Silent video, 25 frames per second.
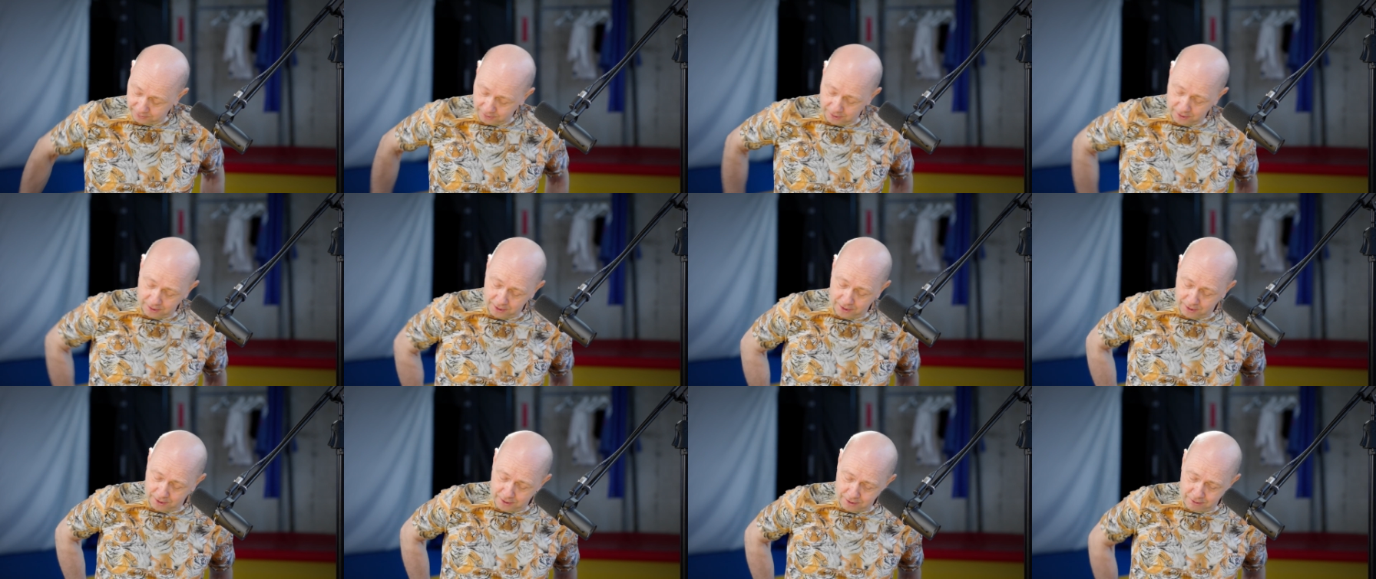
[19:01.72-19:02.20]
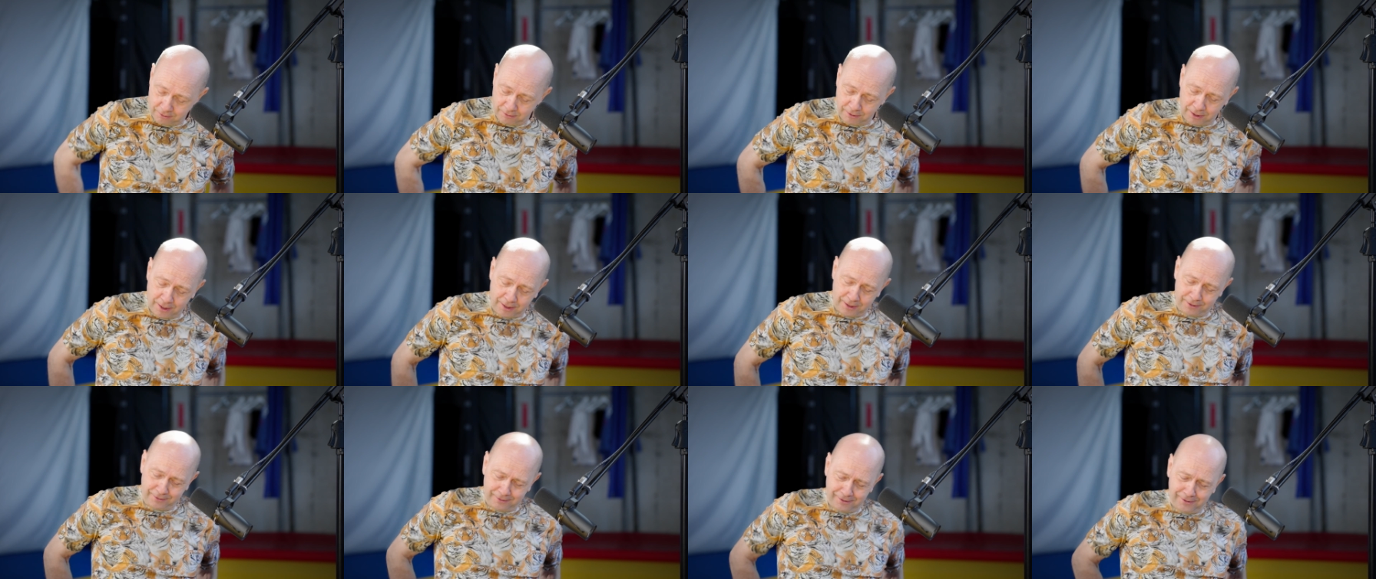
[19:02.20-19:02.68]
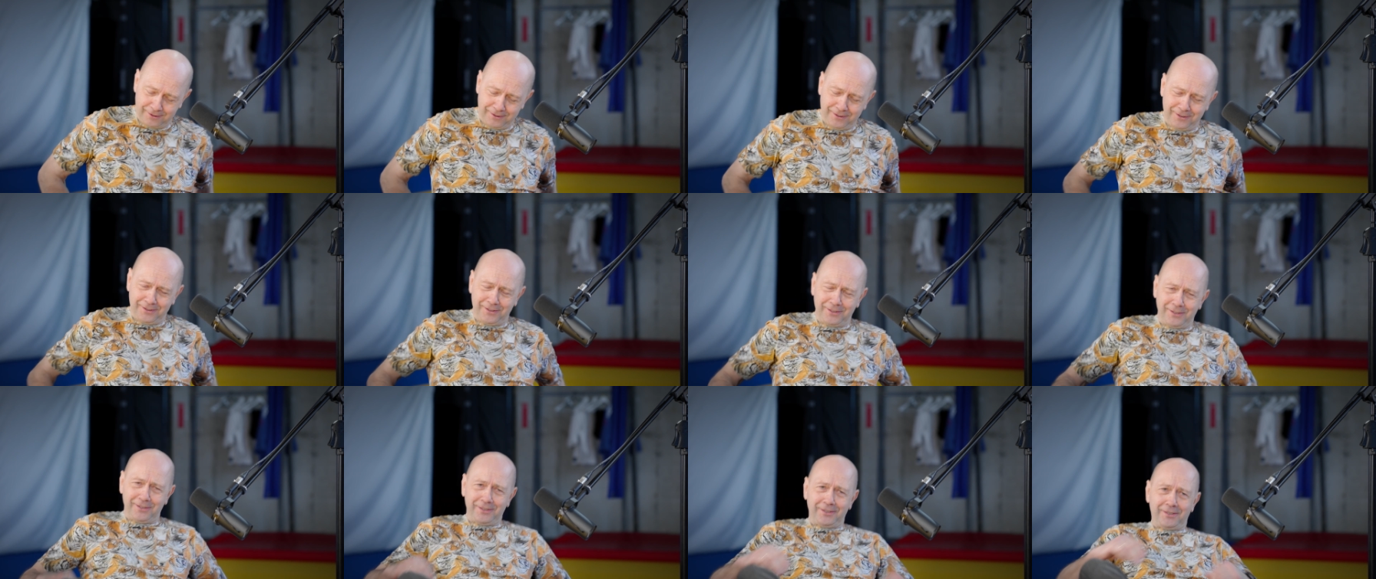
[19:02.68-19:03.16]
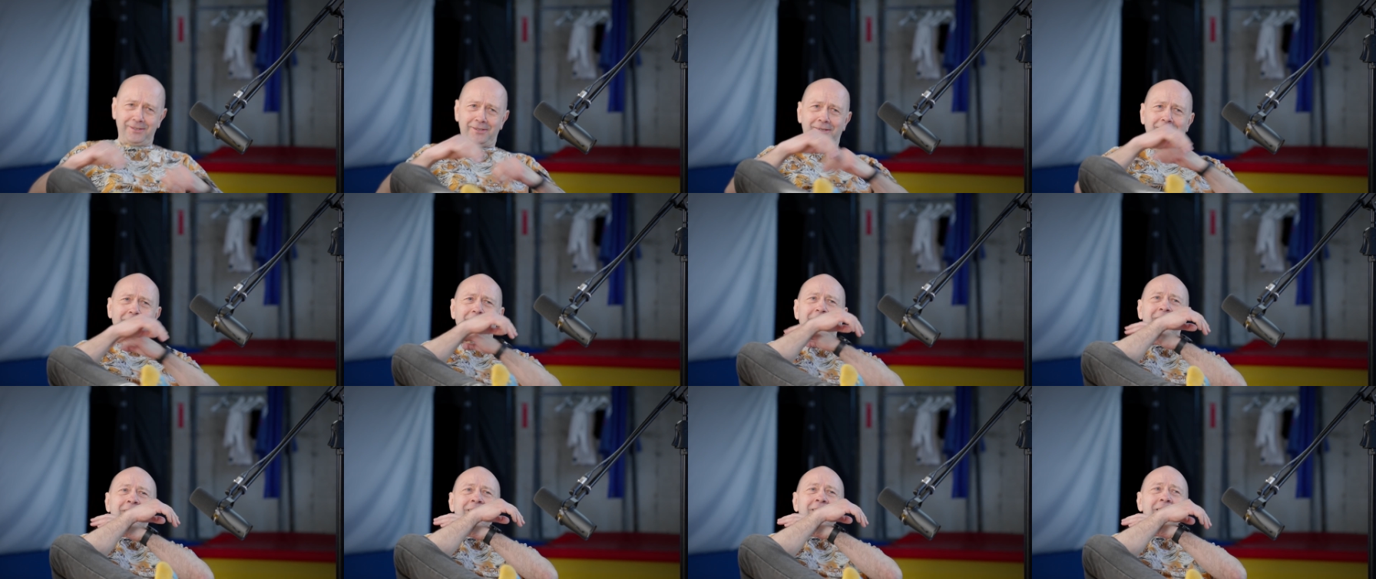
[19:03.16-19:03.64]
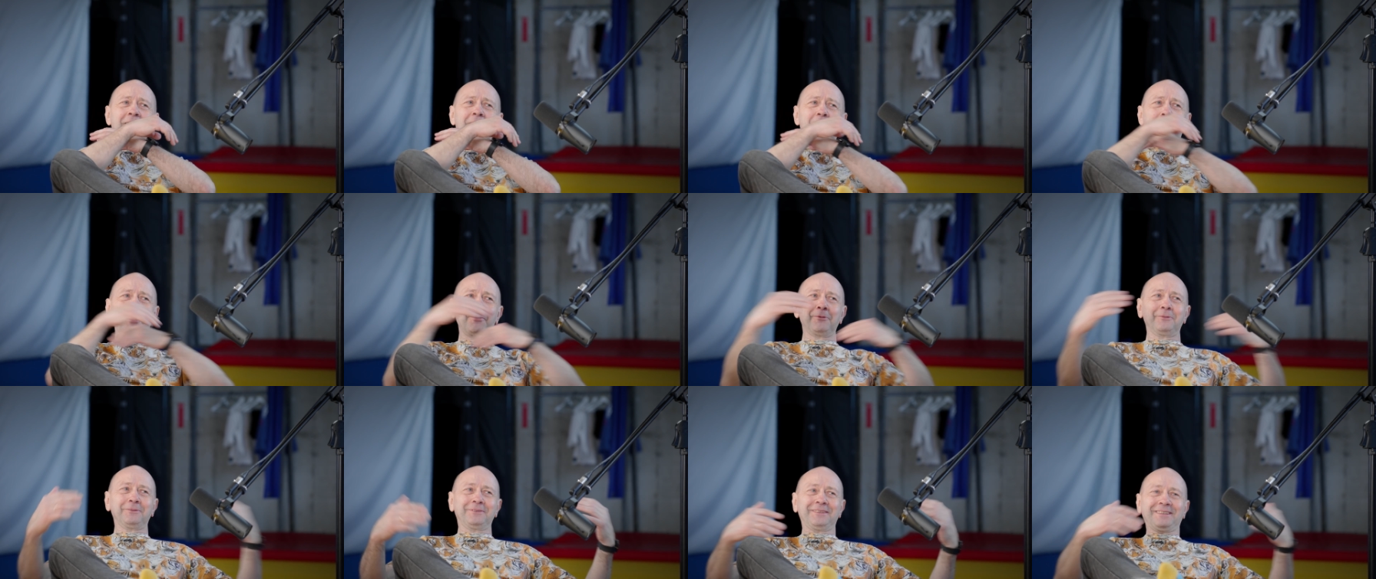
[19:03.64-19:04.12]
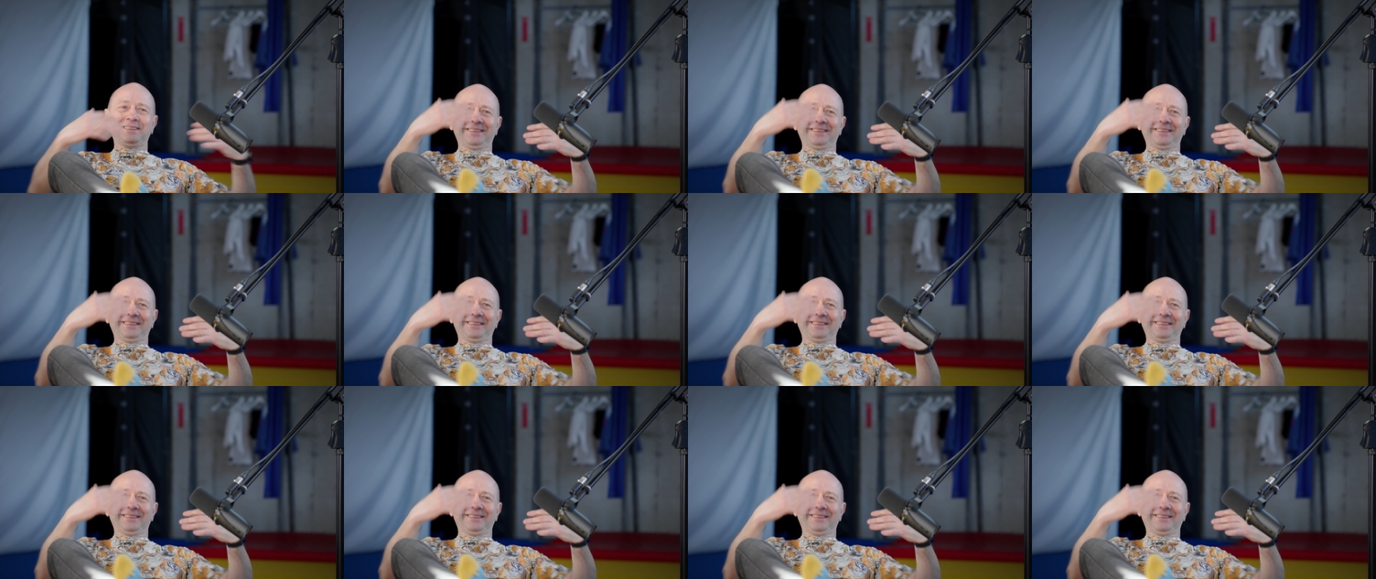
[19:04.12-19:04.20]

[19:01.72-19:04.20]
so, ooh, uh, and now.